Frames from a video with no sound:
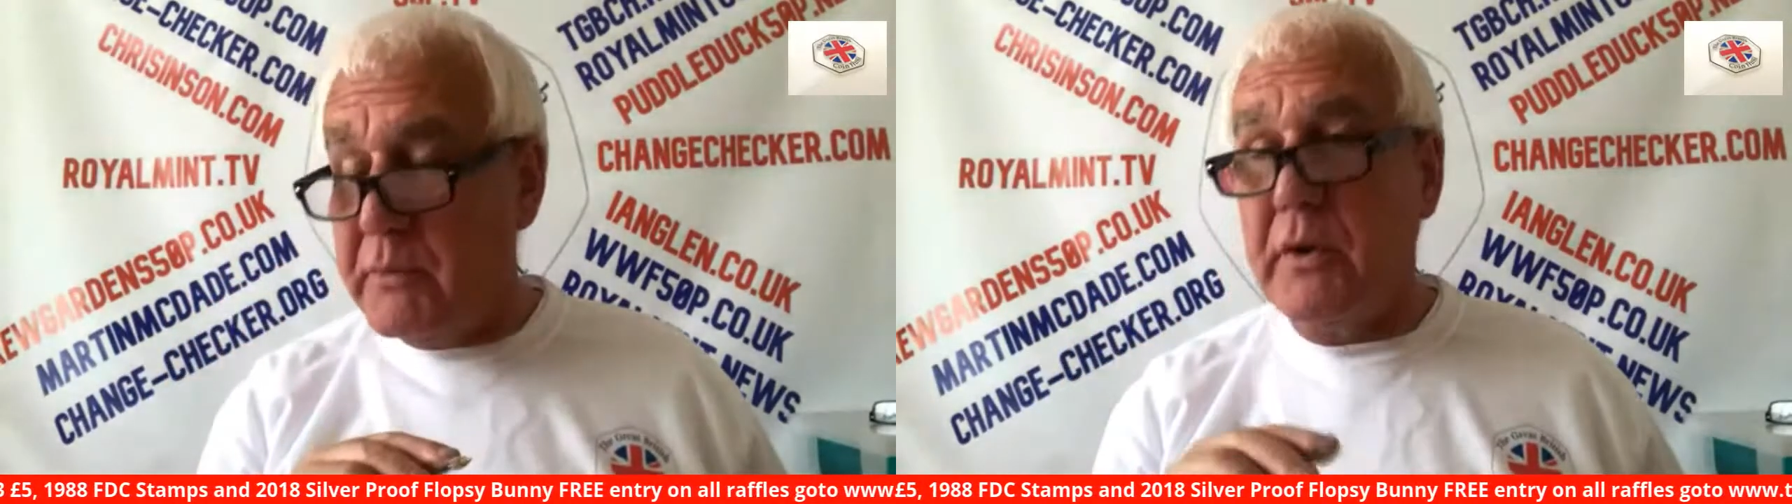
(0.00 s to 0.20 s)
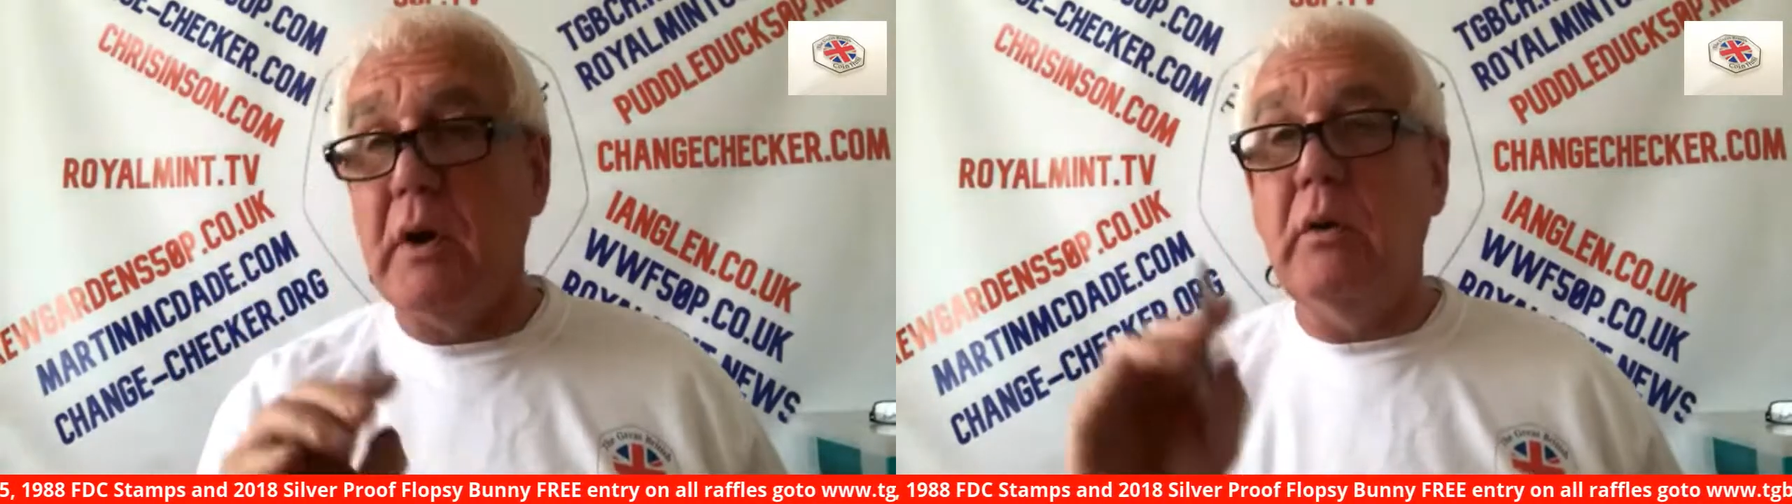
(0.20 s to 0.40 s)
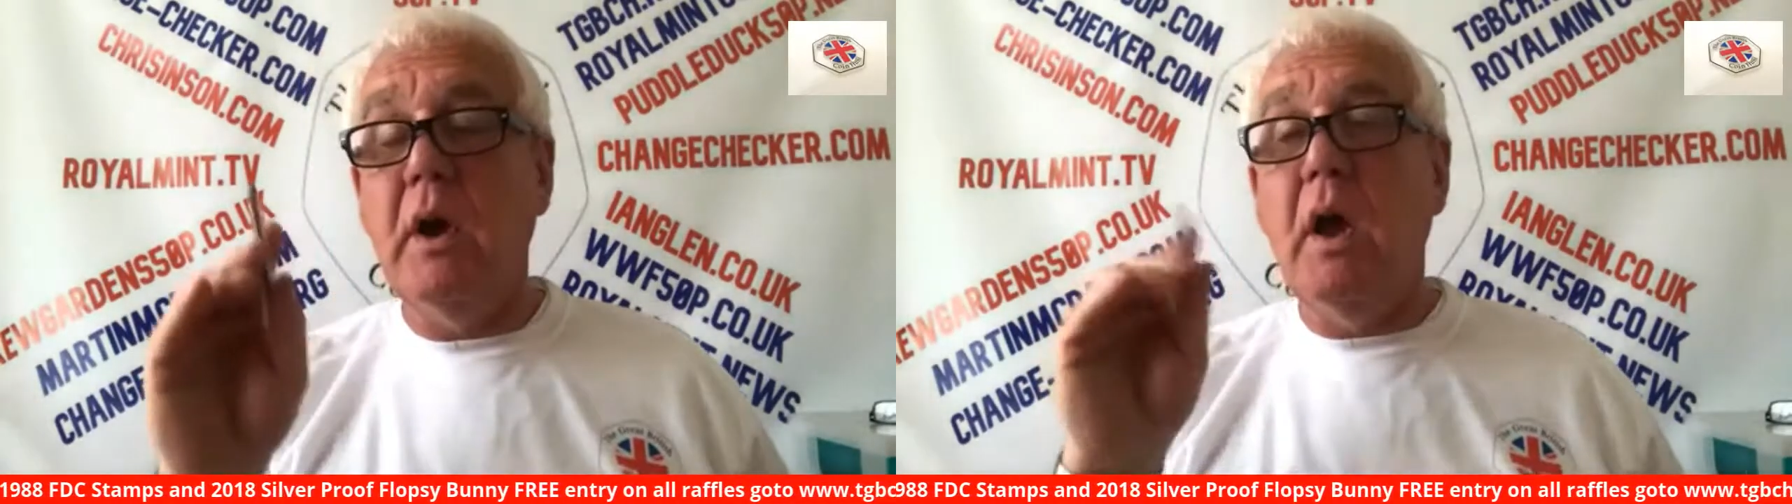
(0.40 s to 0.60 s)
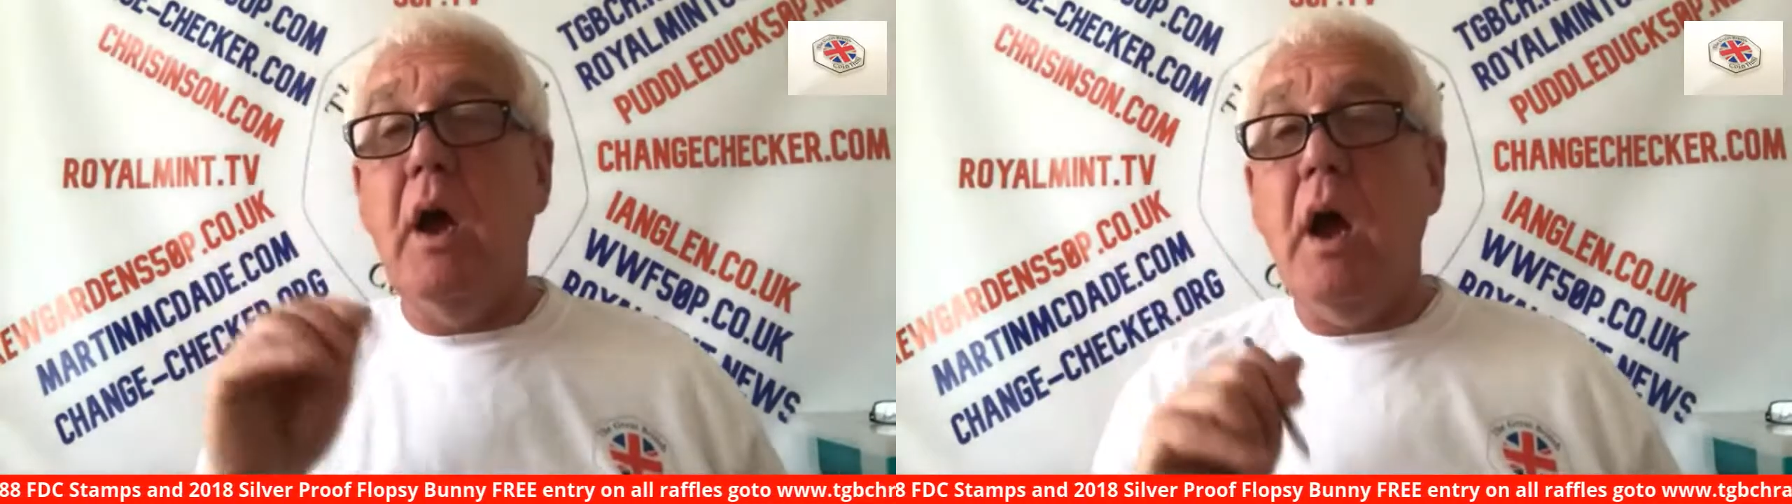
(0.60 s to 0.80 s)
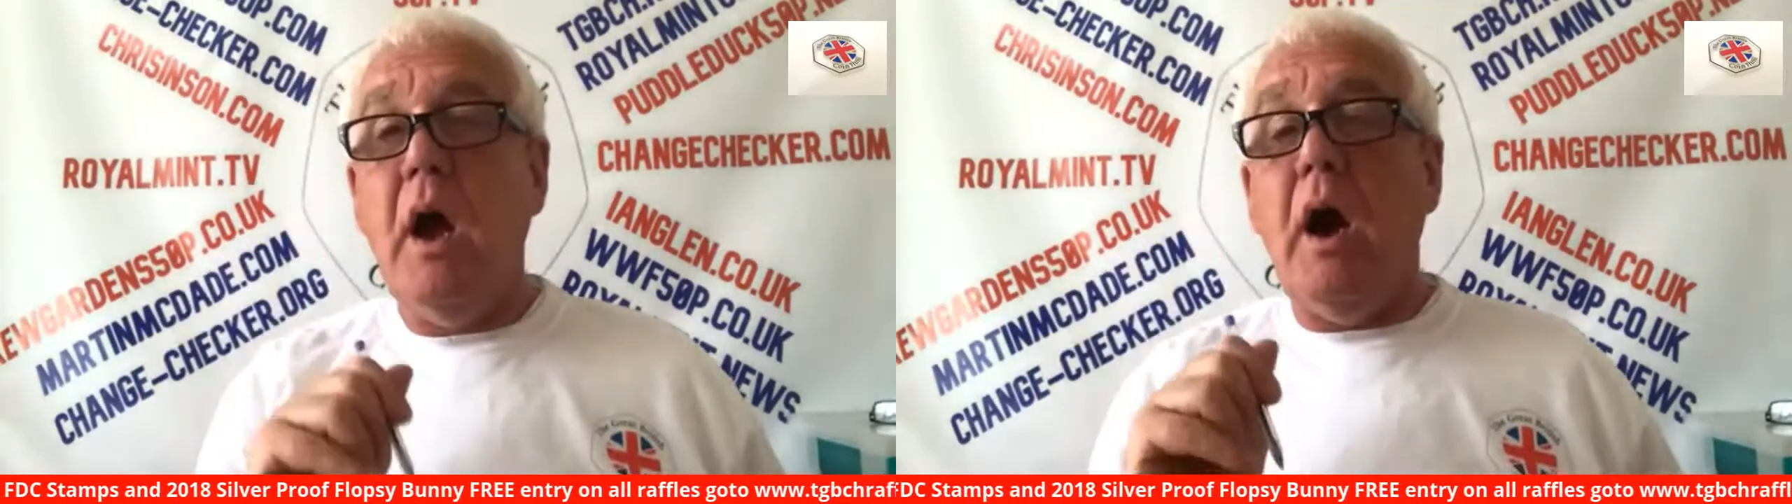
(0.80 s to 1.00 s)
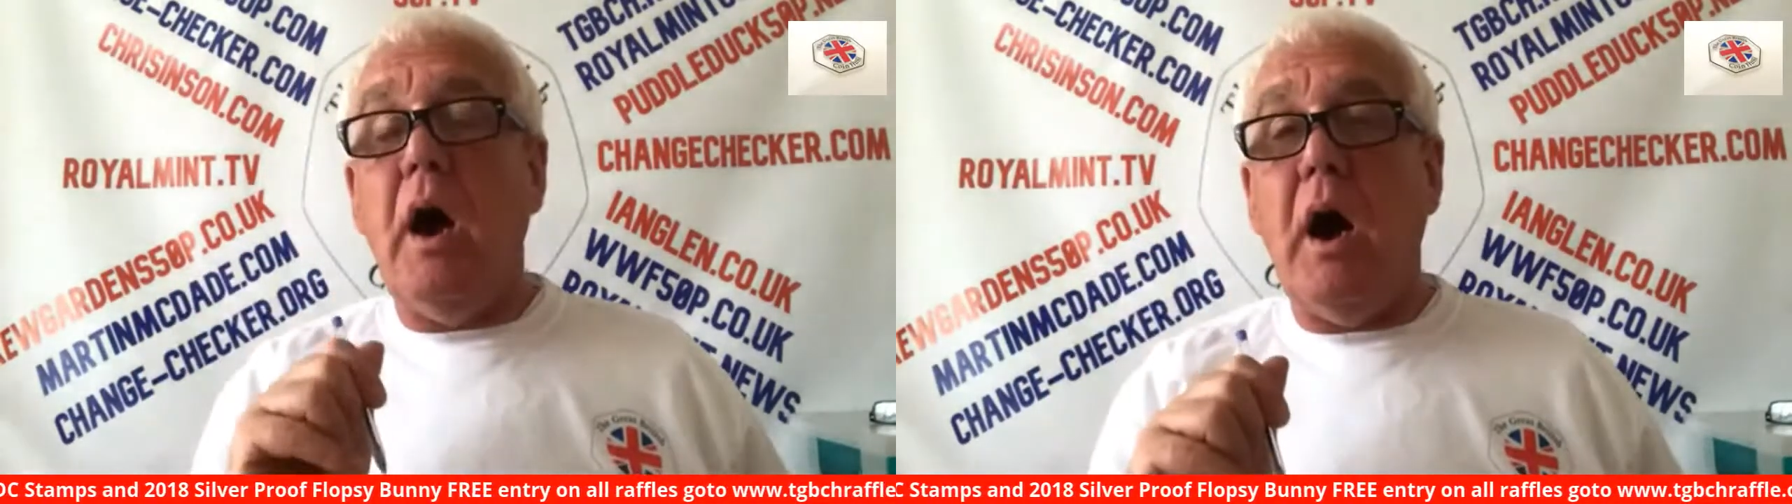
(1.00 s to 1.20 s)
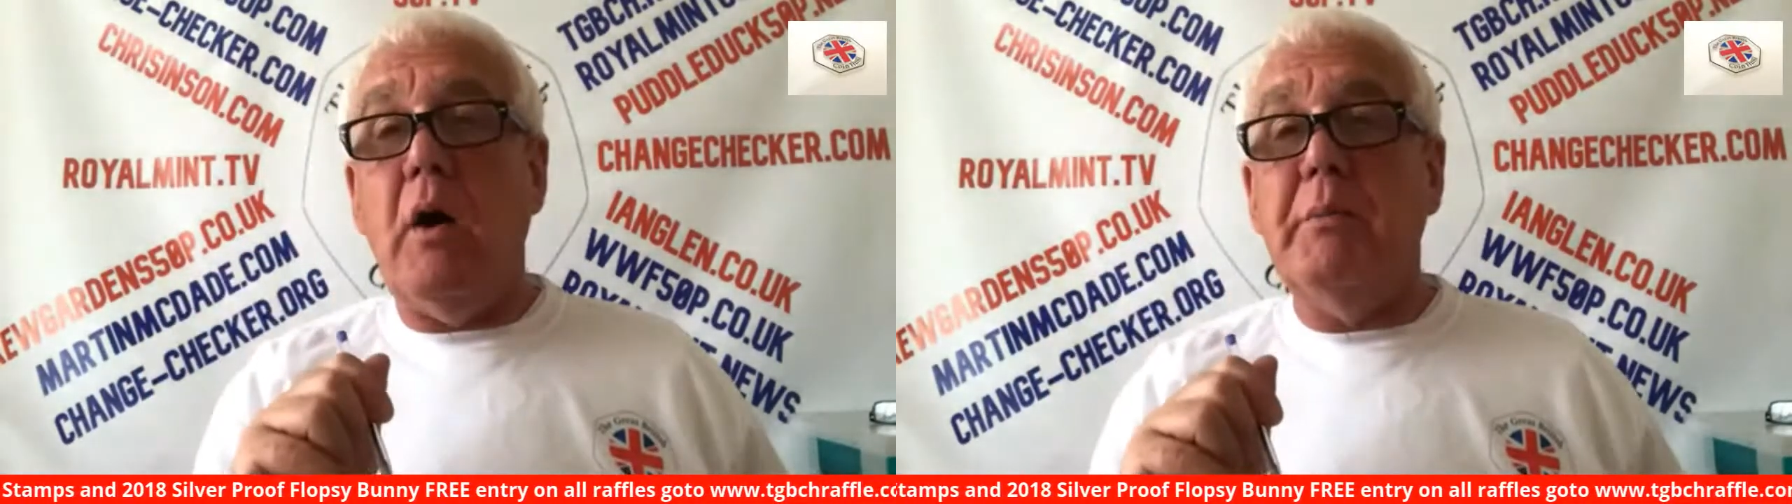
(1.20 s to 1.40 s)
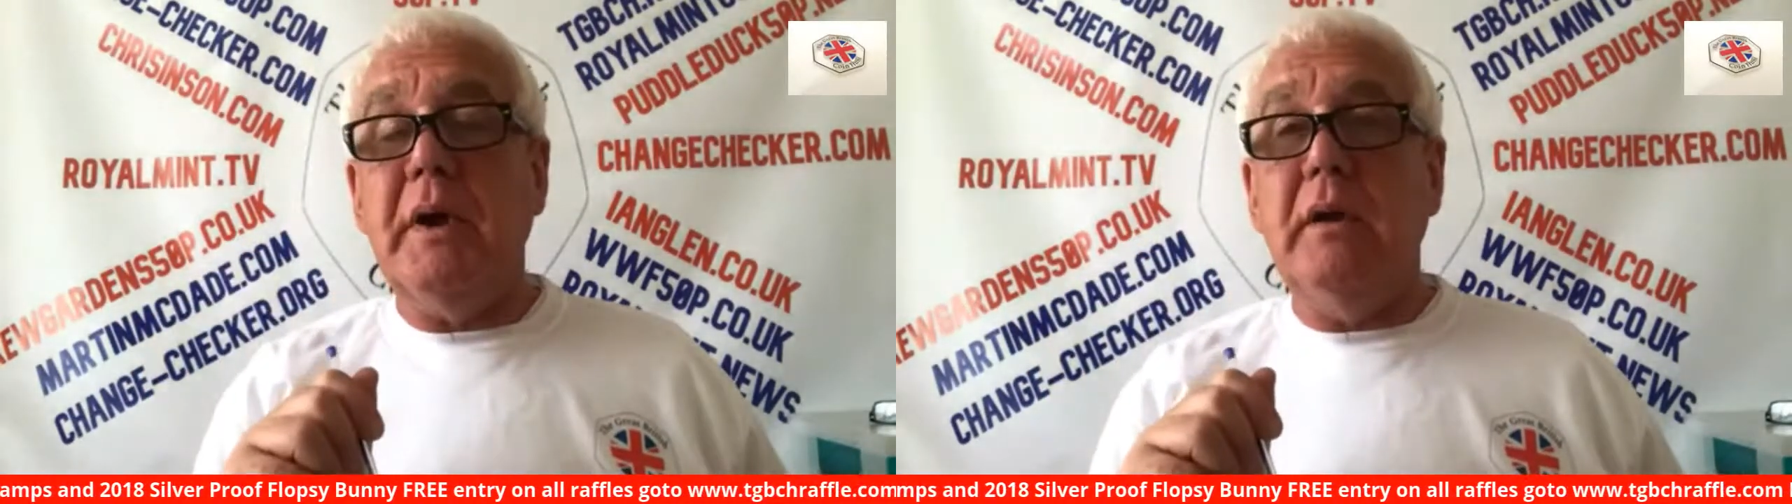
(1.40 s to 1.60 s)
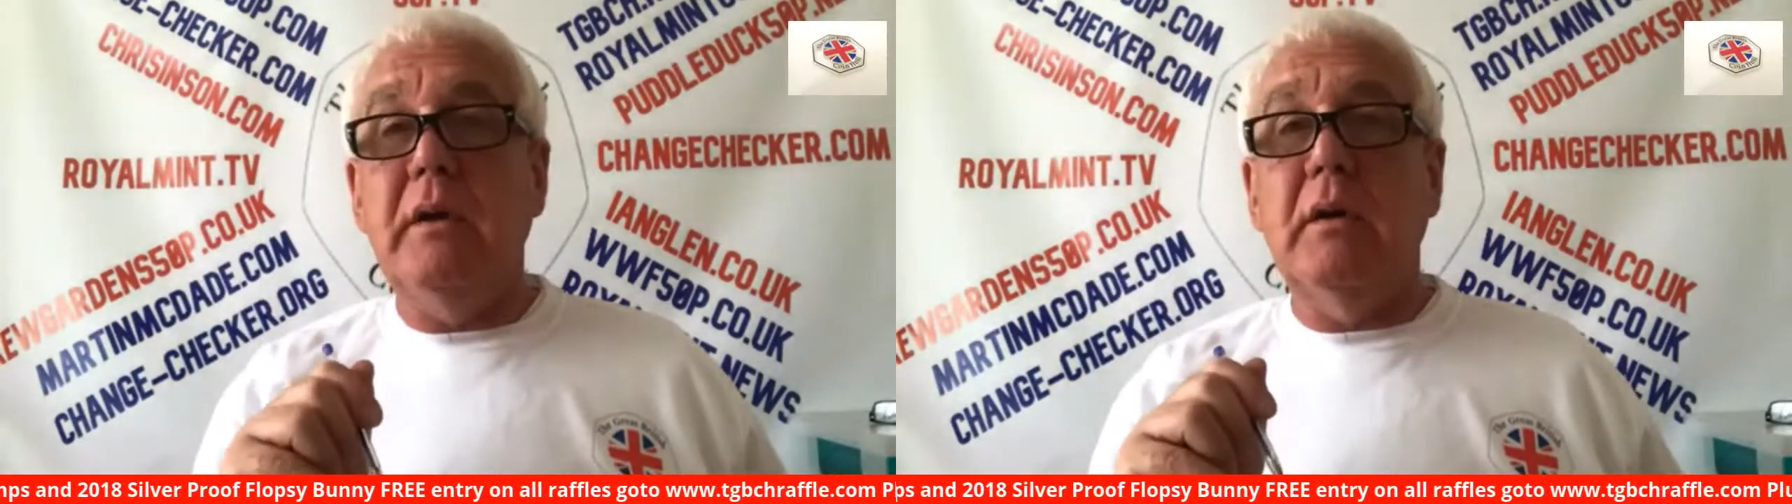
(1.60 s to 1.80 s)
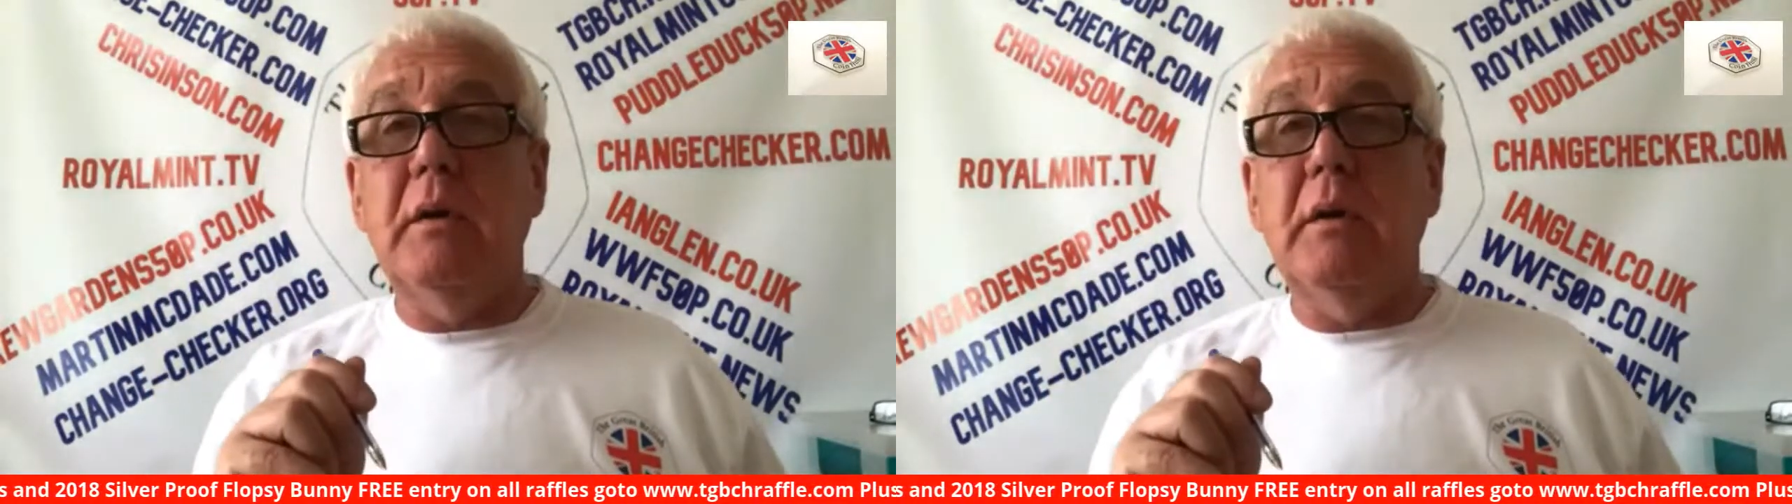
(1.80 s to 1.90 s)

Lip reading: So I'll be